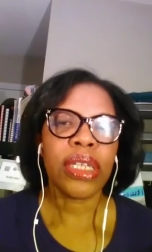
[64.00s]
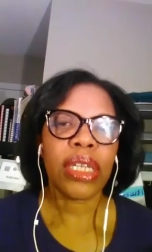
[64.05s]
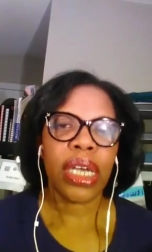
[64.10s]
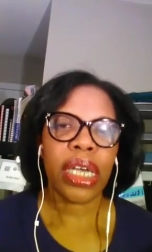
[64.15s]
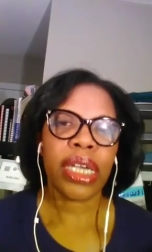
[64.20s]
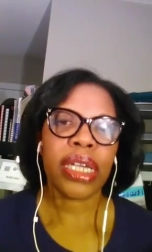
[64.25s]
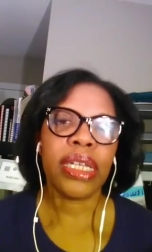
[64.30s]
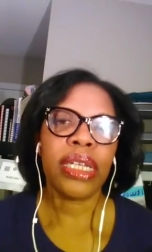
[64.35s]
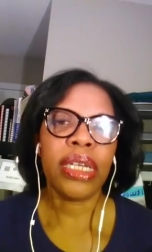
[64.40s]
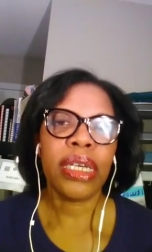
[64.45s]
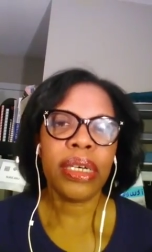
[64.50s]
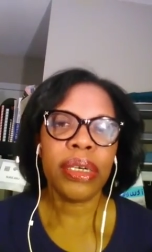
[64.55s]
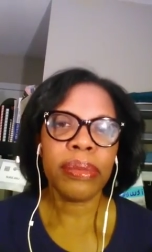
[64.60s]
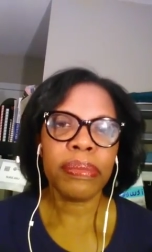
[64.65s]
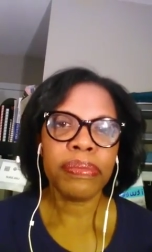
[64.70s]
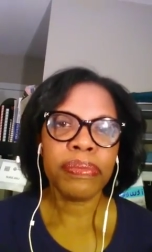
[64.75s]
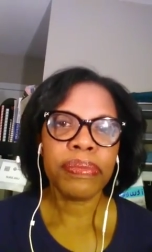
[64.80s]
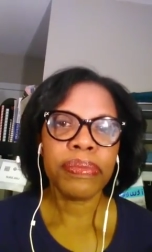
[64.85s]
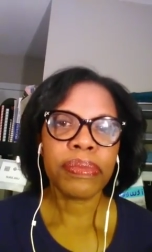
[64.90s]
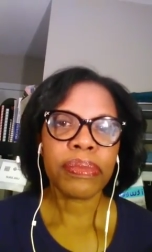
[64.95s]
I can
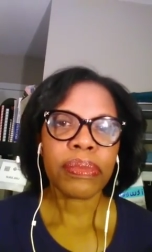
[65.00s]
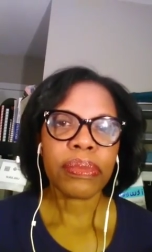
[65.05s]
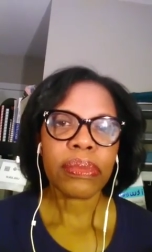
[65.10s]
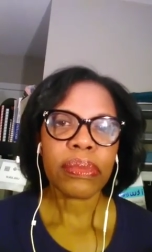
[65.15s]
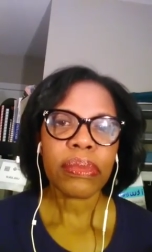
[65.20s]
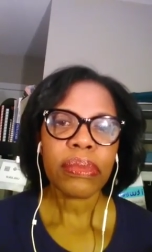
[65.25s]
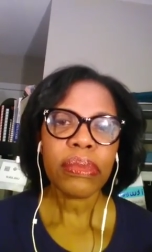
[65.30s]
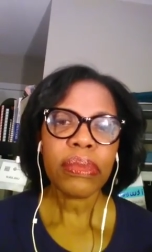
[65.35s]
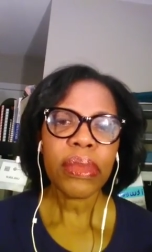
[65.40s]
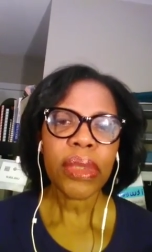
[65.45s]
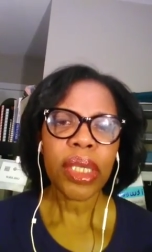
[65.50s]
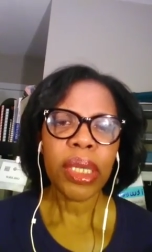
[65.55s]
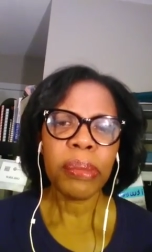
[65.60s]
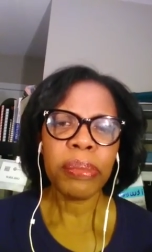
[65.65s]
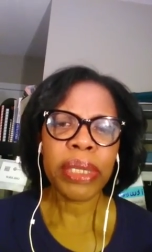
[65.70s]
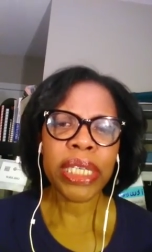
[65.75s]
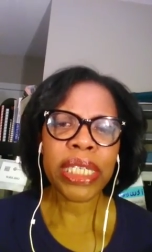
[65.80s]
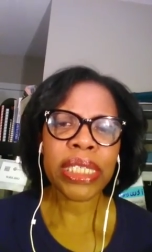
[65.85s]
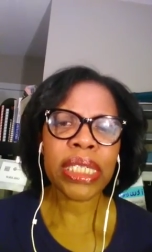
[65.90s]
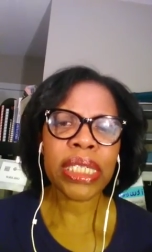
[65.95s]
help
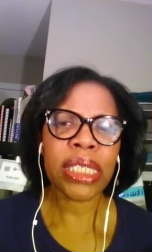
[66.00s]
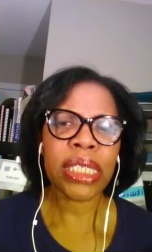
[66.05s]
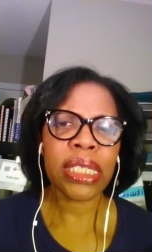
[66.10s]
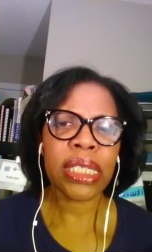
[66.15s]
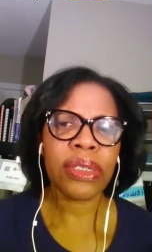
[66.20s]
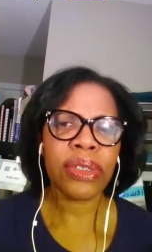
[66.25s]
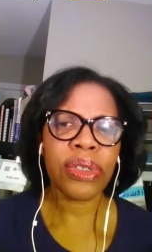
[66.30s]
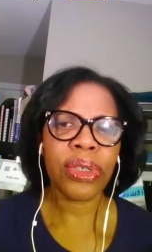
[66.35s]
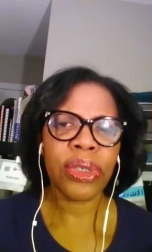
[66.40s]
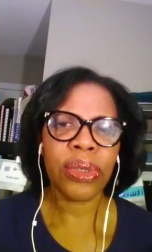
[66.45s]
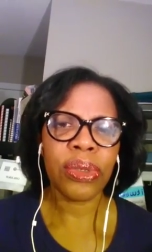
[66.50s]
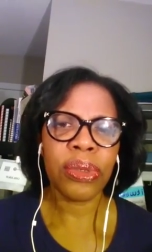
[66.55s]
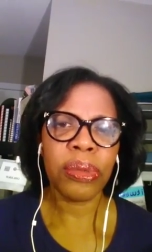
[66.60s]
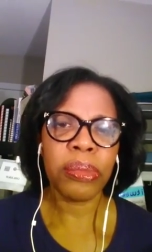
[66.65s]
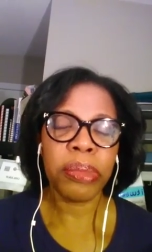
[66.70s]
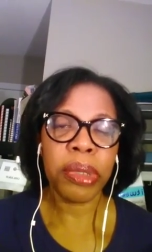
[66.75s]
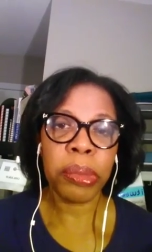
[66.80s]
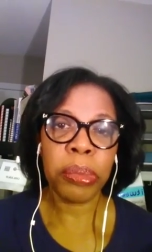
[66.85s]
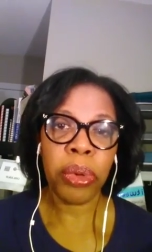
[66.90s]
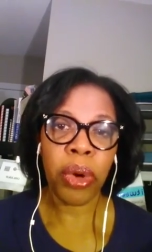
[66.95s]
businesses to
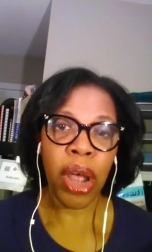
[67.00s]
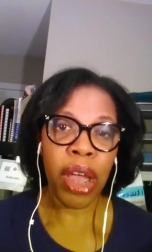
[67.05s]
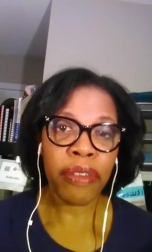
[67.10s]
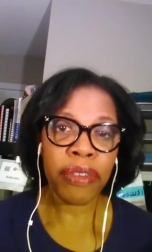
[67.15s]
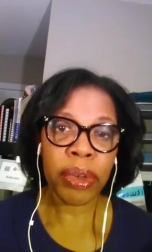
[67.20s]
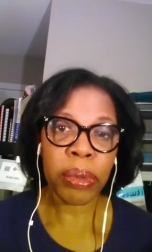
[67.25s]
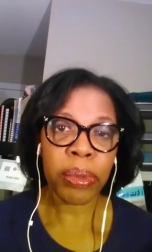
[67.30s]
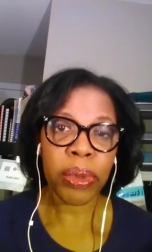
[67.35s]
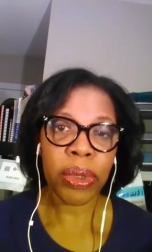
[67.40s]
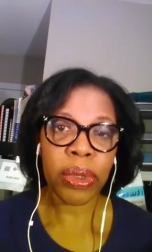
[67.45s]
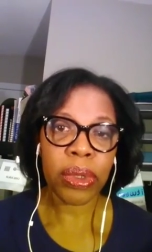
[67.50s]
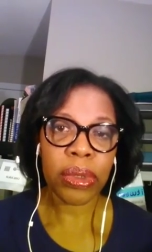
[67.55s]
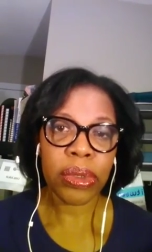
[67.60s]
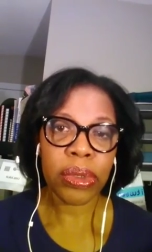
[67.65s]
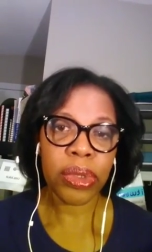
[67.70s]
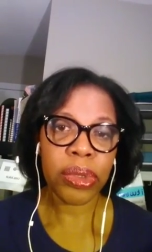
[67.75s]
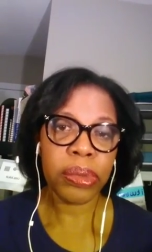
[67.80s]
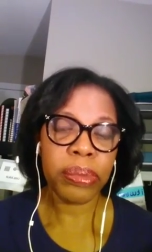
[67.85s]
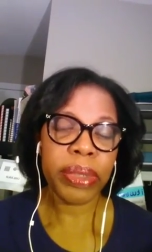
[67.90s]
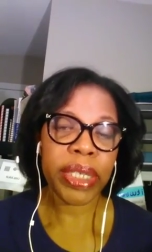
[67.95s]
be profitable,
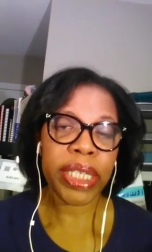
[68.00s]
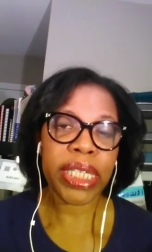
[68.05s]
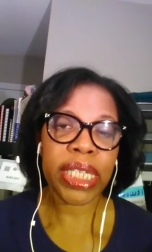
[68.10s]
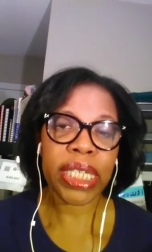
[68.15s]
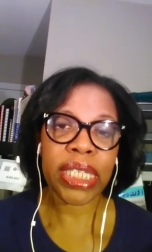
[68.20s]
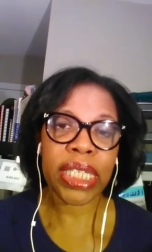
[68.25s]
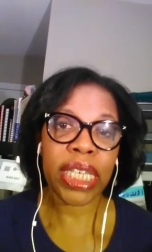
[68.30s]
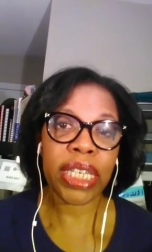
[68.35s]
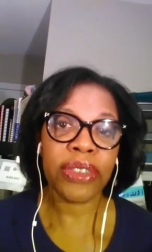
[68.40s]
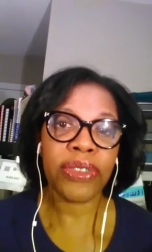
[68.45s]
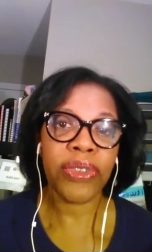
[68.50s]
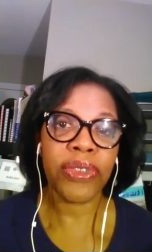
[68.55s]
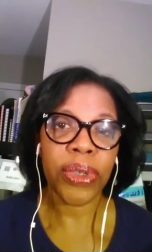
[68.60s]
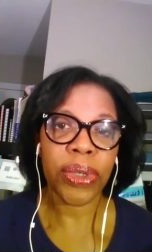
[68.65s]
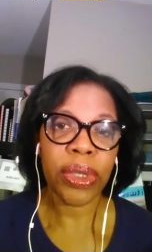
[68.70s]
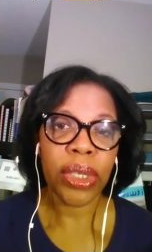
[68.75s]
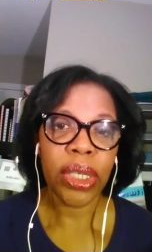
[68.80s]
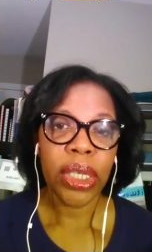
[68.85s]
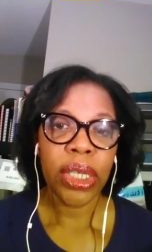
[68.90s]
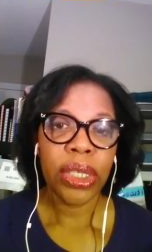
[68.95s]
to be
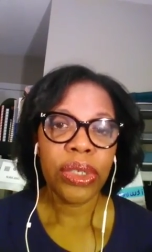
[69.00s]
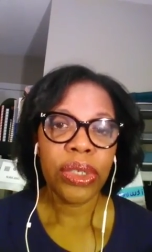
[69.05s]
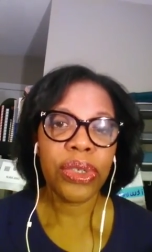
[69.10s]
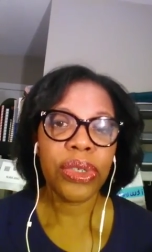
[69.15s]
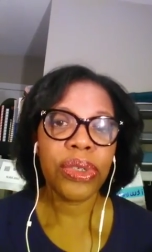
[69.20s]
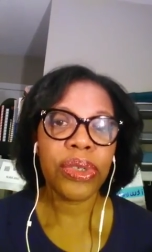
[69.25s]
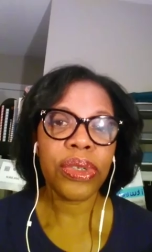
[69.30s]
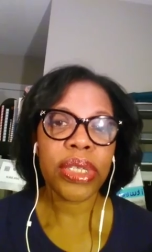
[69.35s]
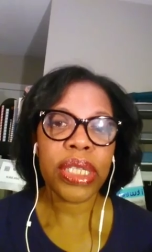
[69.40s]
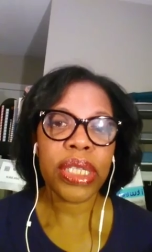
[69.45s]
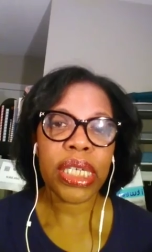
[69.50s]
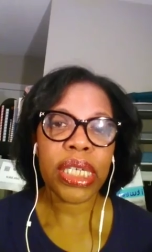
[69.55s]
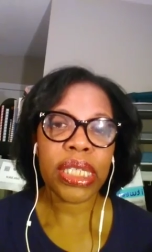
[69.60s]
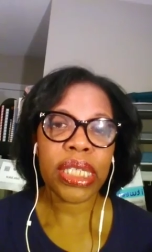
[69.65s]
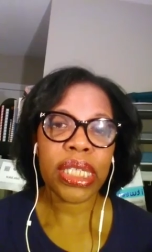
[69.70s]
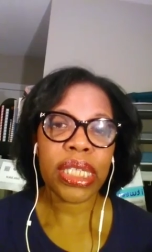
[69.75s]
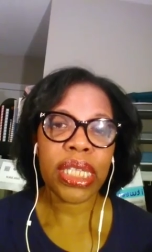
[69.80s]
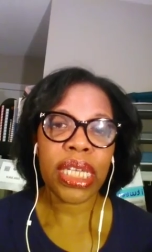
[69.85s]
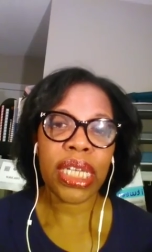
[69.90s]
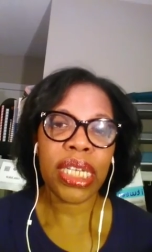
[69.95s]
successful, to do the things
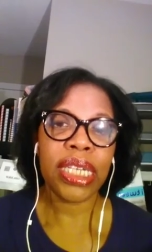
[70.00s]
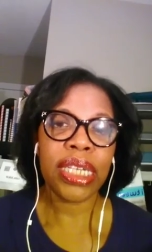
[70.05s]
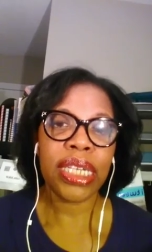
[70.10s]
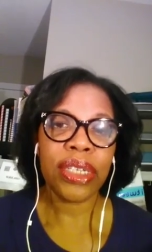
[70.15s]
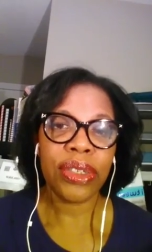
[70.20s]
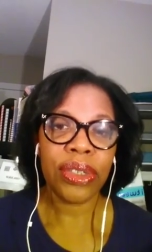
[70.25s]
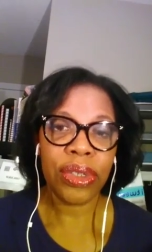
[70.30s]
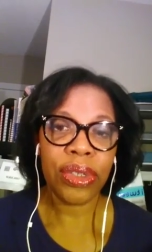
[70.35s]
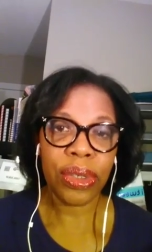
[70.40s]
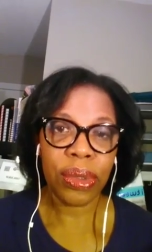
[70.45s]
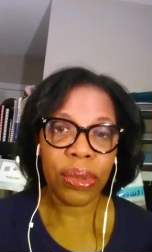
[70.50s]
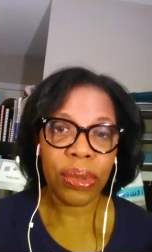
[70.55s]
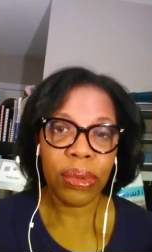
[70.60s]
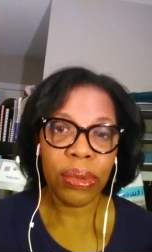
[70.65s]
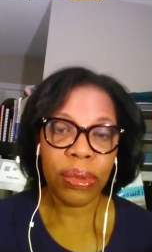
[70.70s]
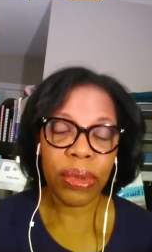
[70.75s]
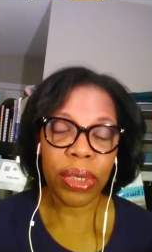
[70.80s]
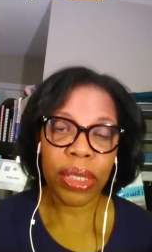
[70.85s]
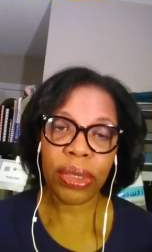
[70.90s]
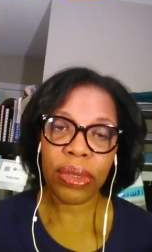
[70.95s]
that they need to do,
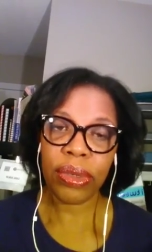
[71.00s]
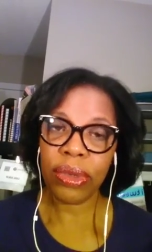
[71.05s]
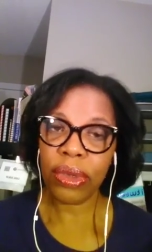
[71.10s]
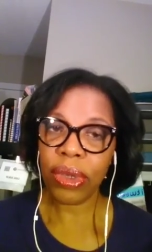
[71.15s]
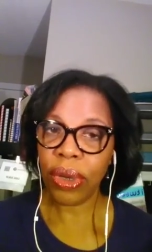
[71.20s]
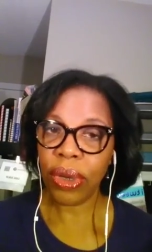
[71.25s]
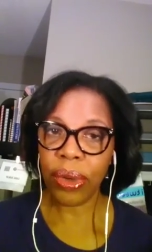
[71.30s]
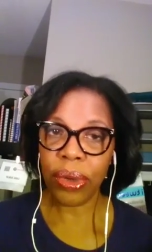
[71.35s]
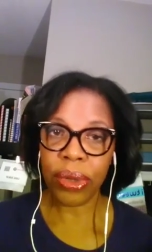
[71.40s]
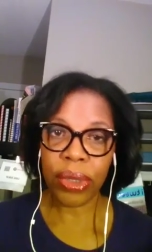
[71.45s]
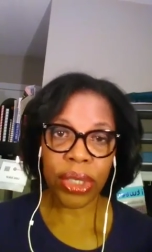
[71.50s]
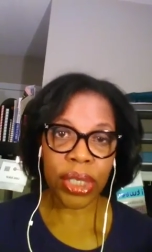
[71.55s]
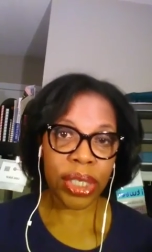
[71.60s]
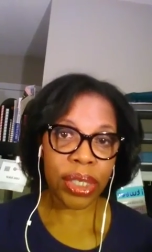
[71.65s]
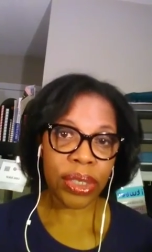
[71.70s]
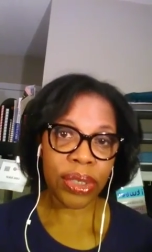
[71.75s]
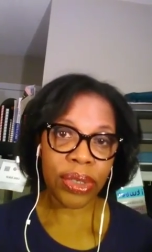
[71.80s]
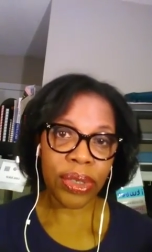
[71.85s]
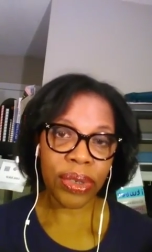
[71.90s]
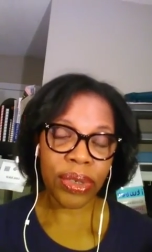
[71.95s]
whether you know you
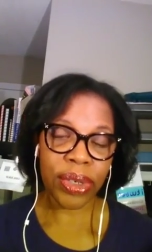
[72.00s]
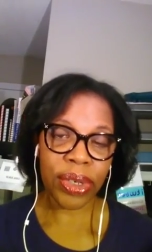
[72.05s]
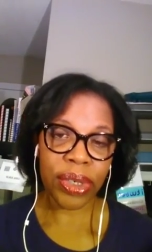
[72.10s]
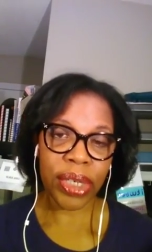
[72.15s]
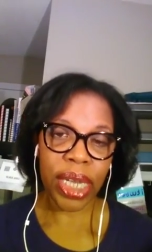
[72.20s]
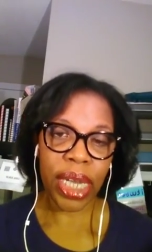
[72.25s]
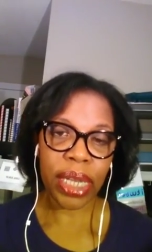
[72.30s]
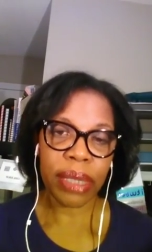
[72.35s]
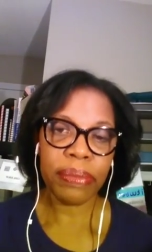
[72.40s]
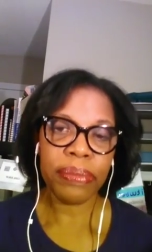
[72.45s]
need to do it or not.